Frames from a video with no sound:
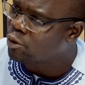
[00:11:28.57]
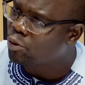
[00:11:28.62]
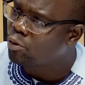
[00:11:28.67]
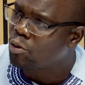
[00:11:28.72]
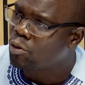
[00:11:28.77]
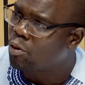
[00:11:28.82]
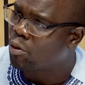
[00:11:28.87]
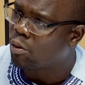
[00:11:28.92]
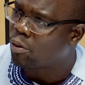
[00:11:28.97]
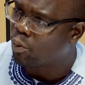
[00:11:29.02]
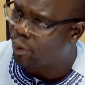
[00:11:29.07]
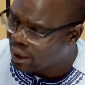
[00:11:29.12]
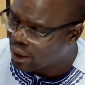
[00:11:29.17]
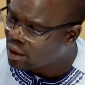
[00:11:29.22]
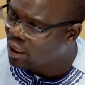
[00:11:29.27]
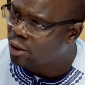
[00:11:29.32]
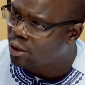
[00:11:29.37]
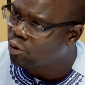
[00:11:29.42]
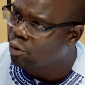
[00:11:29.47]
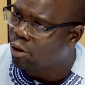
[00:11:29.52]
you know,
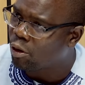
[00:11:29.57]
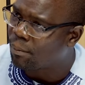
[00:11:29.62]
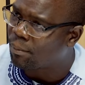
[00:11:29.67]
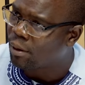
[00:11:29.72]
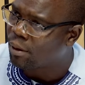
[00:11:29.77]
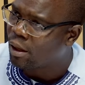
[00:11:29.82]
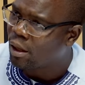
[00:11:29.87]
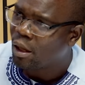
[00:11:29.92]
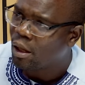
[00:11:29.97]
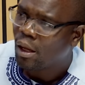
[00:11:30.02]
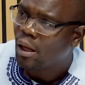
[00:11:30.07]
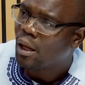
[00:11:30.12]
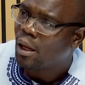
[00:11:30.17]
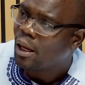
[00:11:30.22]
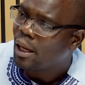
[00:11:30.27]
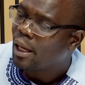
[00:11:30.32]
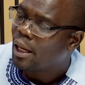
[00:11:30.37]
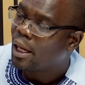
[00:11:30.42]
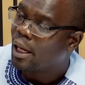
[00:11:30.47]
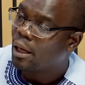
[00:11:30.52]
Western Europe,
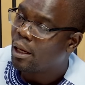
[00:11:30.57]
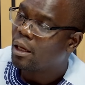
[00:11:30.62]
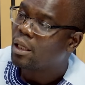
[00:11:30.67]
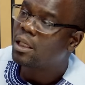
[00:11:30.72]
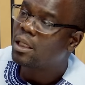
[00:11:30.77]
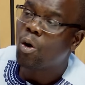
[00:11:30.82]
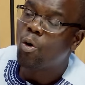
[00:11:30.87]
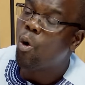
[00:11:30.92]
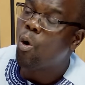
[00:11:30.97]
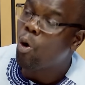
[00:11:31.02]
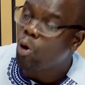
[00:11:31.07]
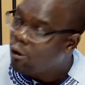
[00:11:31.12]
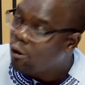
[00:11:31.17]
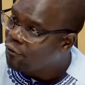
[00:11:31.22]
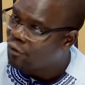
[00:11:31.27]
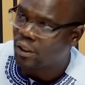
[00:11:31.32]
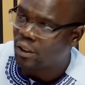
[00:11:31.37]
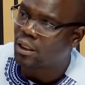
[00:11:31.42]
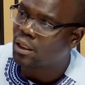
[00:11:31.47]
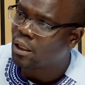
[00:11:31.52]
the whole of
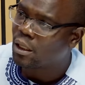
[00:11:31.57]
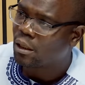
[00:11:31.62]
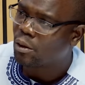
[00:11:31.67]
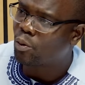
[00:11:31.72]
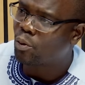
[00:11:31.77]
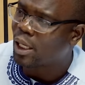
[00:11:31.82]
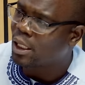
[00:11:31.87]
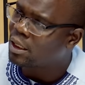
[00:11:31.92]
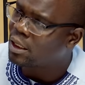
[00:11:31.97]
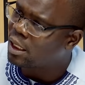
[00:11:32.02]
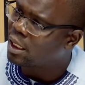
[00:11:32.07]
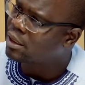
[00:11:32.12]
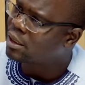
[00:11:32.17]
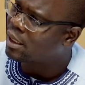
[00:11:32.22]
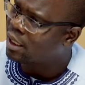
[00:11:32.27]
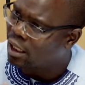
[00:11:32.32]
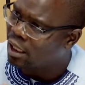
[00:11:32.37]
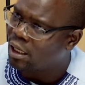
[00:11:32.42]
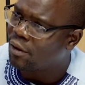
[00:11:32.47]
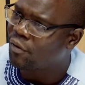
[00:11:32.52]
it, you can take
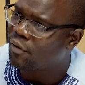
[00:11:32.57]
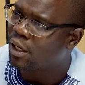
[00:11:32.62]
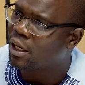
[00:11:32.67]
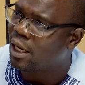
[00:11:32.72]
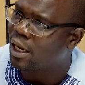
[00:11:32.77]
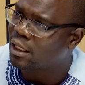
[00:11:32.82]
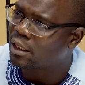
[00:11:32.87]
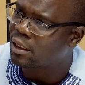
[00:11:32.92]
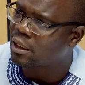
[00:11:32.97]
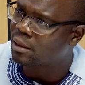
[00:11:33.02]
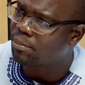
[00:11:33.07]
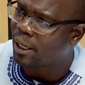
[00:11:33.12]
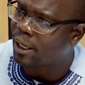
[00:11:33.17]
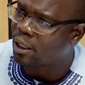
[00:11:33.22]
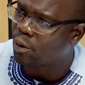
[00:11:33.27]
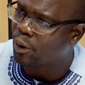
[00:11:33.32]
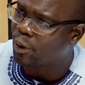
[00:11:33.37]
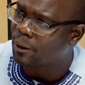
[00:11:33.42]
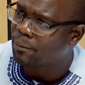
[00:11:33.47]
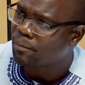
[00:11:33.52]
Scandinavian countries, by the
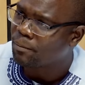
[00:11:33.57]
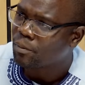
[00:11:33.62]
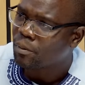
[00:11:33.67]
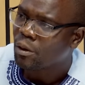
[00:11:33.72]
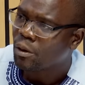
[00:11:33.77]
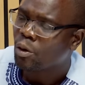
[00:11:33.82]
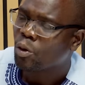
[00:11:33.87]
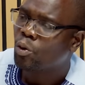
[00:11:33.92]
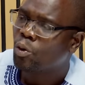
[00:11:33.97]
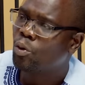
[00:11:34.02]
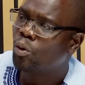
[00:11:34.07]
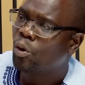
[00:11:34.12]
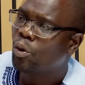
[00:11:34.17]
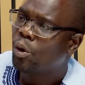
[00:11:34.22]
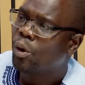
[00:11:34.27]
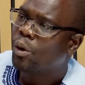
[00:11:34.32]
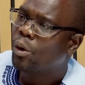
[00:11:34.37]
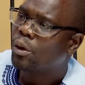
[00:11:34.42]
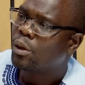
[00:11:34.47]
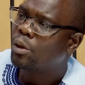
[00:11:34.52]
way.
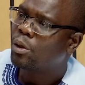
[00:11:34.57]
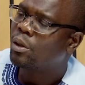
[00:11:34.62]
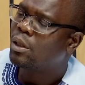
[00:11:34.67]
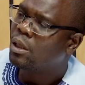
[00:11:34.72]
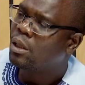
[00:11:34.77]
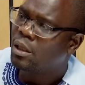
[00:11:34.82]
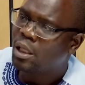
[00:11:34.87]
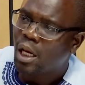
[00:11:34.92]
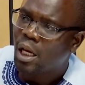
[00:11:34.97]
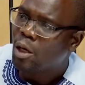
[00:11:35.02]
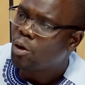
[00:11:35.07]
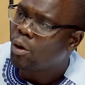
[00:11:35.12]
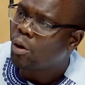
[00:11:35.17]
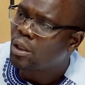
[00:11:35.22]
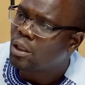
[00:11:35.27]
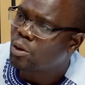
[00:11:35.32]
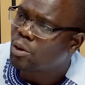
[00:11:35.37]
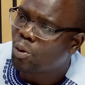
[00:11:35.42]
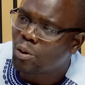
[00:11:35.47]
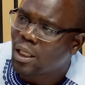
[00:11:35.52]
They are
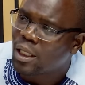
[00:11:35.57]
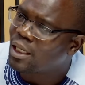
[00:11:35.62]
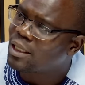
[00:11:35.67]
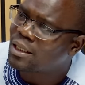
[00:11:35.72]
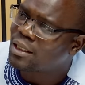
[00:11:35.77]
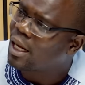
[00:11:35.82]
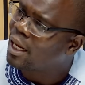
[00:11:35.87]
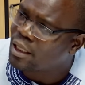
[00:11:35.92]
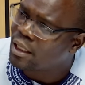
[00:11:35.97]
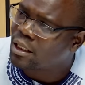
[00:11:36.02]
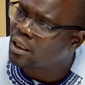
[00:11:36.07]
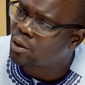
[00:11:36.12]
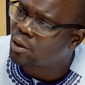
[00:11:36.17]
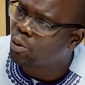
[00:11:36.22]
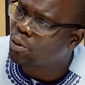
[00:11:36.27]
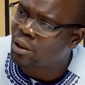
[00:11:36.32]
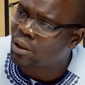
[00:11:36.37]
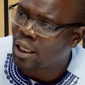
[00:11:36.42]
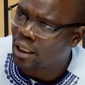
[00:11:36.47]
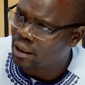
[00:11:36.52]
not socialist countries,
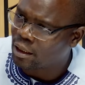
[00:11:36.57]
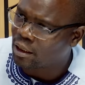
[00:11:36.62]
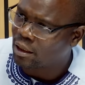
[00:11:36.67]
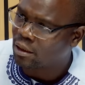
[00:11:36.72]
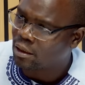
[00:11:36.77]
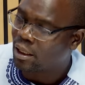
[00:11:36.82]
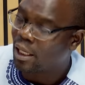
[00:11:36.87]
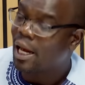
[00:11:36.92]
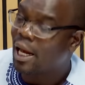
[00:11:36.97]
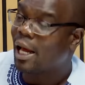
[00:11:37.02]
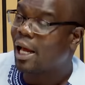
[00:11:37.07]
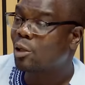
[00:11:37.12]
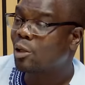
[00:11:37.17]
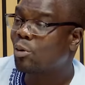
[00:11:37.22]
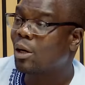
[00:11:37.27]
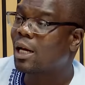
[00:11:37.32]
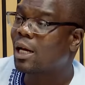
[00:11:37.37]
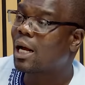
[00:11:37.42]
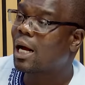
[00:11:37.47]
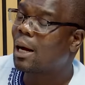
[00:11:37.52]
those countries. They are
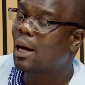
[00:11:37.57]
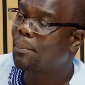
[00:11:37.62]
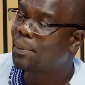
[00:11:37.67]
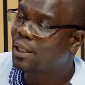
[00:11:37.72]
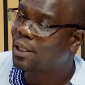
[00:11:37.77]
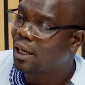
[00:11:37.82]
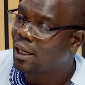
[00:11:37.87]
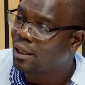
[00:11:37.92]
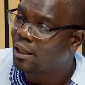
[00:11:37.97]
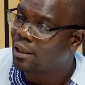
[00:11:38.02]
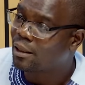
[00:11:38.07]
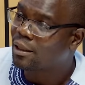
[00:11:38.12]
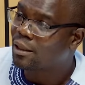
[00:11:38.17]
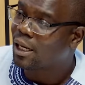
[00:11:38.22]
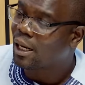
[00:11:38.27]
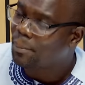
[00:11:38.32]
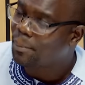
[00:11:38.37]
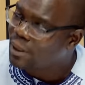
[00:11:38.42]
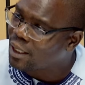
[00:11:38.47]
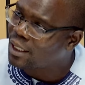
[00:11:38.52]
actually
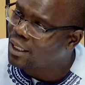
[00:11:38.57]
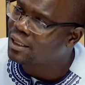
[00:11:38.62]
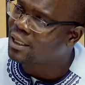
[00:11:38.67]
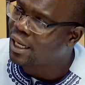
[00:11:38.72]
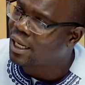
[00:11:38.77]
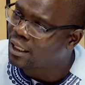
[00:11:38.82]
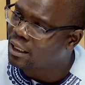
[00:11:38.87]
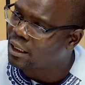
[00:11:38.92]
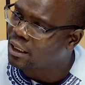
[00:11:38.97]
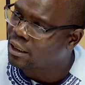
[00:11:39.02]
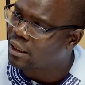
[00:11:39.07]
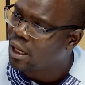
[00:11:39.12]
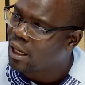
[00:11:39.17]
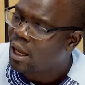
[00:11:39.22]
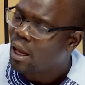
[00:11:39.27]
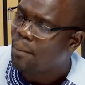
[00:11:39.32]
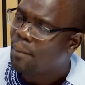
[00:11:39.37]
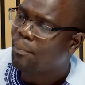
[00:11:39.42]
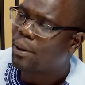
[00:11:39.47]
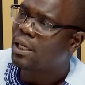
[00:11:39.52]
capitalist countries.
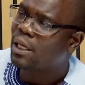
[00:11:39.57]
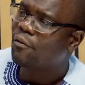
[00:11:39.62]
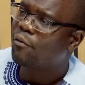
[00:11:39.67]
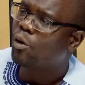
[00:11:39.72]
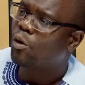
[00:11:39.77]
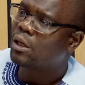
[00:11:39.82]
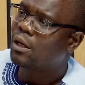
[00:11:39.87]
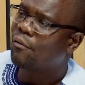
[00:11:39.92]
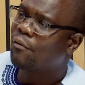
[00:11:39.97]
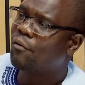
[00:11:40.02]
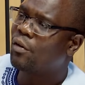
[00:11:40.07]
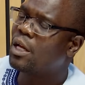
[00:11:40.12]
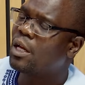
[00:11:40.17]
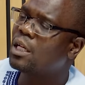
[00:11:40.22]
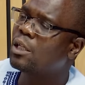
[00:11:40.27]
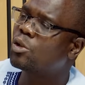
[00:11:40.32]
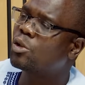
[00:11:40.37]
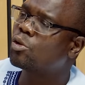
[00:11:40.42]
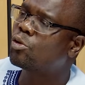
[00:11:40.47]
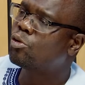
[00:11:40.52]
But they've got a
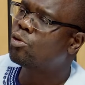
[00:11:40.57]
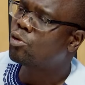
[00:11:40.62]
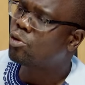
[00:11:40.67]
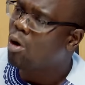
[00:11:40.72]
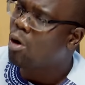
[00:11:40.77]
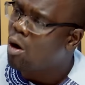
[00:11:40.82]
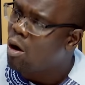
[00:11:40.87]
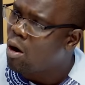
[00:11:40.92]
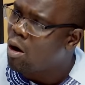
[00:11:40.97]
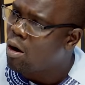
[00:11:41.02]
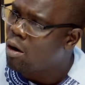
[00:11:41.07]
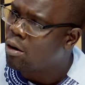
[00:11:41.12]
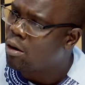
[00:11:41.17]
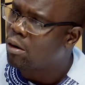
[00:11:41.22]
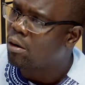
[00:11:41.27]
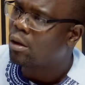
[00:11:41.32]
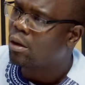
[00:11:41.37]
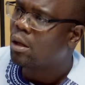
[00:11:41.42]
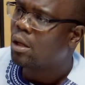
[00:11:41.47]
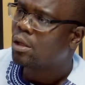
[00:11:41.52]
very
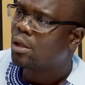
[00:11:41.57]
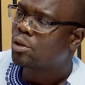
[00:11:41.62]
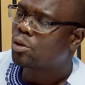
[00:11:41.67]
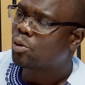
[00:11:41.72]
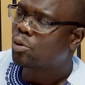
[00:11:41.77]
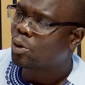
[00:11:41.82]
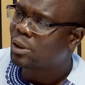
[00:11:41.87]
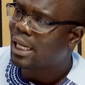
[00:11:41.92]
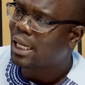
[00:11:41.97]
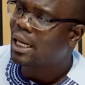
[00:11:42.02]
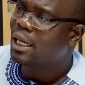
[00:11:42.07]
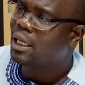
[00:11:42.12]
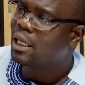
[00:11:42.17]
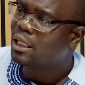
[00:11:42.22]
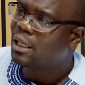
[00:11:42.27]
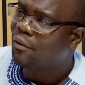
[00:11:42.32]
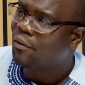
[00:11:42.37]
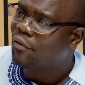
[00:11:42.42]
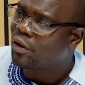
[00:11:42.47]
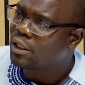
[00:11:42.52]
strong social
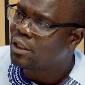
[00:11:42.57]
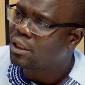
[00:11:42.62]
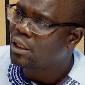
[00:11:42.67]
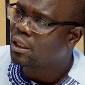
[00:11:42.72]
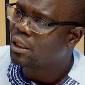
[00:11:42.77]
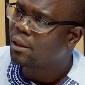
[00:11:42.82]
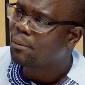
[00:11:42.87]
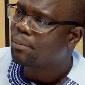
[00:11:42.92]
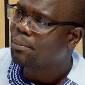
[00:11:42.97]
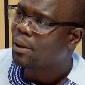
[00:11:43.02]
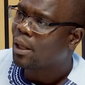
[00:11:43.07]
intervention